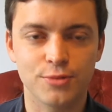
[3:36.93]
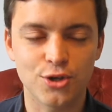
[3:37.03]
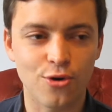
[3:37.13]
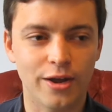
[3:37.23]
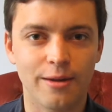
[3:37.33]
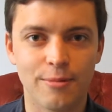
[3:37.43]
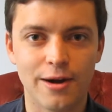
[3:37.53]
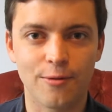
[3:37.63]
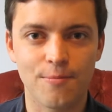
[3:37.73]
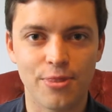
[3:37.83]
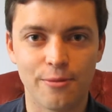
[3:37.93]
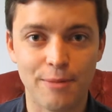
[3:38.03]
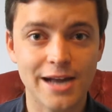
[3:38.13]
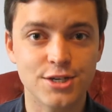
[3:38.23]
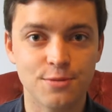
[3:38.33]
talking about the
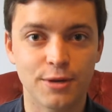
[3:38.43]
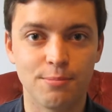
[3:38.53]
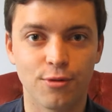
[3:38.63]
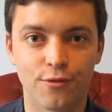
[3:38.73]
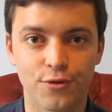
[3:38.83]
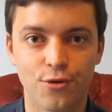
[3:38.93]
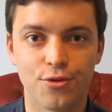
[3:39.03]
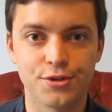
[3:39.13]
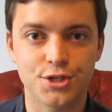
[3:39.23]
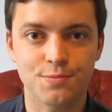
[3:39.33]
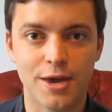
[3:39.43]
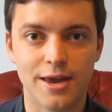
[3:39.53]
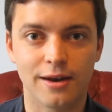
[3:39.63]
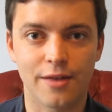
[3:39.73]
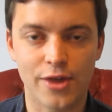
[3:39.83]
Basque people of northern
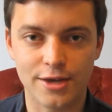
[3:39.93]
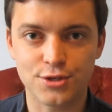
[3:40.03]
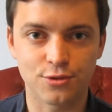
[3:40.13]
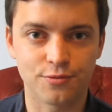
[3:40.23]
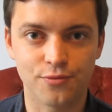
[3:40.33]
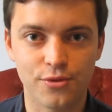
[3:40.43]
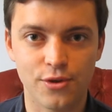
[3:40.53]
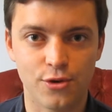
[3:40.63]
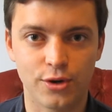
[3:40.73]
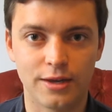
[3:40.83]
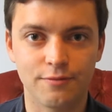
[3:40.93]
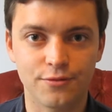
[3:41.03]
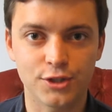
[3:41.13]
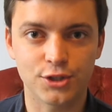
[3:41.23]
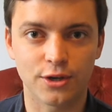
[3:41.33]
Spain and their sort of early
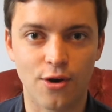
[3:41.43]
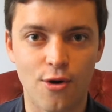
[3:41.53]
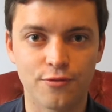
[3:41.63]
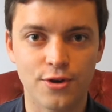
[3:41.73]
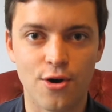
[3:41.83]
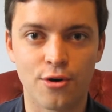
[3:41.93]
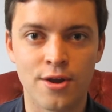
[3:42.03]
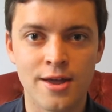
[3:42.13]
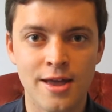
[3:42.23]
fishing of cod